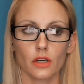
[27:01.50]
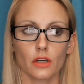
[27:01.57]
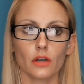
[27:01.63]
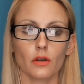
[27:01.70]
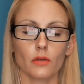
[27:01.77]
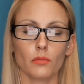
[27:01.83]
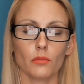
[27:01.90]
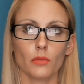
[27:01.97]

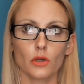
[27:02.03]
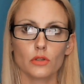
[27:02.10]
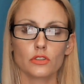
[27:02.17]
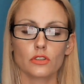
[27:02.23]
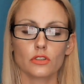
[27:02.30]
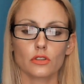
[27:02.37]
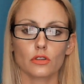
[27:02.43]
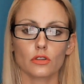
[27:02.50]
Most,
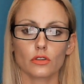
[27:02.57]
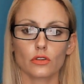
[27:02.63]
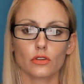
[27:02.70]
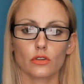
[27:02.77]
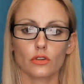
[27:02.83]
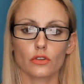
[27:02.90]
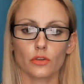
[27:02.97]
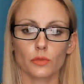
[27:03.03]

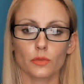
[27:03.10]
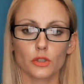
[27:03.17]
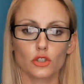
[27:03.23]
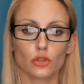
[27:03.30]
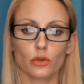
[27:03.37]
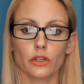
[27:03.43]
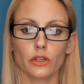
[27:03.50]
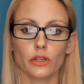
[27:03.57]
the
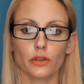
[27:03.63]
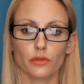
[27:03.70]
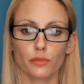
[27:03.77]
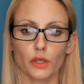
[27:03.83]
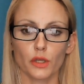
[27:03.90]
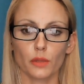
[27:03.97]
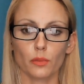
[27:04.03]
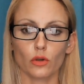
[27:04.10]
majority of
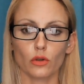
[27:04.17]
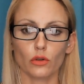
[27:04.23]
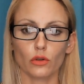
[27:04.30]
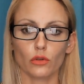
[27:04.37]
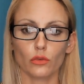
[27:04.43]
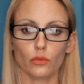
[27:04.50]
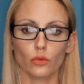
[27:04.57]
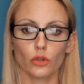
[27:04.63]
people
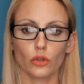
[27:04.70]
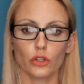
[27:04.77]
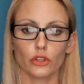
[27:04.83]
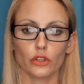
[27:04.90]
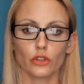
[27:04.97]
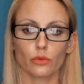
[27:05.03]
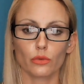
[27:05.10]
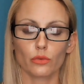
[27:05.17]
would
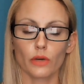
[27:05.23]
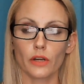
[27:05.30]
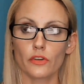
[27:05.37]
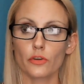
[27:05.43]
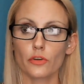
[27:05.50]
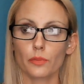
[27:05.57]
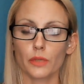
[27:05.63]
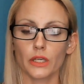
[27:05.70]
rather
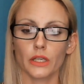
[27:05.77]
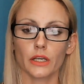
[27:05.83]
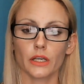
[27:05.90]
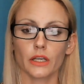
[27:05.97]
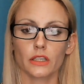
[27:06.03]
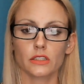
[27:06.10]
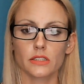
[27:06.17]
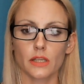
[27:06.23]
be
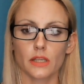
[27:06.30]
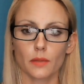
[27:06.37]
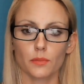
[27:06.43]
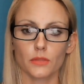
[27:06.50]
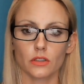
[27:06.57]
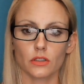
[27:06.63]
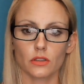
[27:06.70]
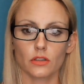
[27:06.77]

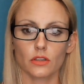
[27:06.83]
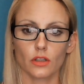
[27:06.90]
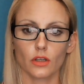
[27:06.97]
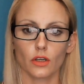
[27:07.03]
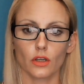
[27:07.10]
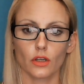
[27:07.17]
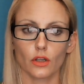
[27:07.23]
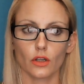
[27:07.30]
accepted
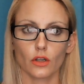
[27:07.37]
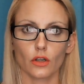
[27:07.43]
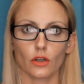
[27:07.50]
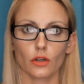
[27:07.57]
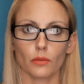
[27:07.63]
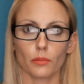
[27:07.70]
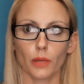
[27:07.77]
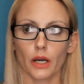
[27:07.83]

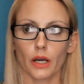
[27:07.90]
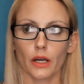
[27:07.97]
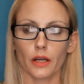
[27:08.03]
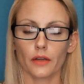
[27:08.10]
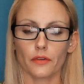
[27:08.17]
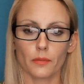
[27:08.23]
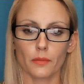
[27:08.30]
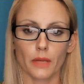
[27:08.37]
by the
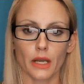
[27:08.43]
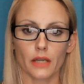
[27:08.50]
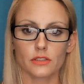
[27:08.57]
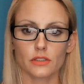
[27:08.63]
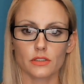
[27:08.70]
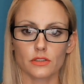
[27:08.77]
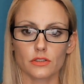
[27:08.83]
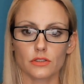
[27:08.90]

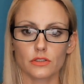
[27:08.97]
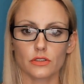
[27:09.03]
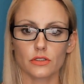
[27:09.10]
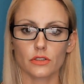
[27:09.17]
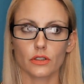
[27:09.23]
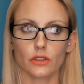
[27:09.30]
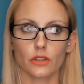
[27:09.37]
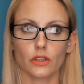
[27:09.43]
masses
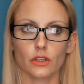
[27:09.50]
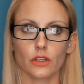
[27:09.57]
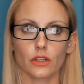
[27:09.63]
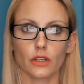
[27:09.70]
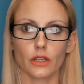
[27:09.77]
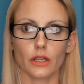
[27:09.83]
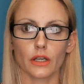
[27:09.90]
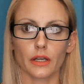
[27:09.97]

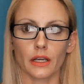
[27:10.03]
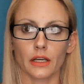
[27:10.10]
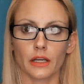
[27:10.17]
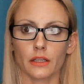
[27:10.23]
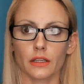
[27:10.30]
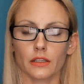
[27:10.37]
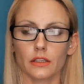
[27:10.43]
and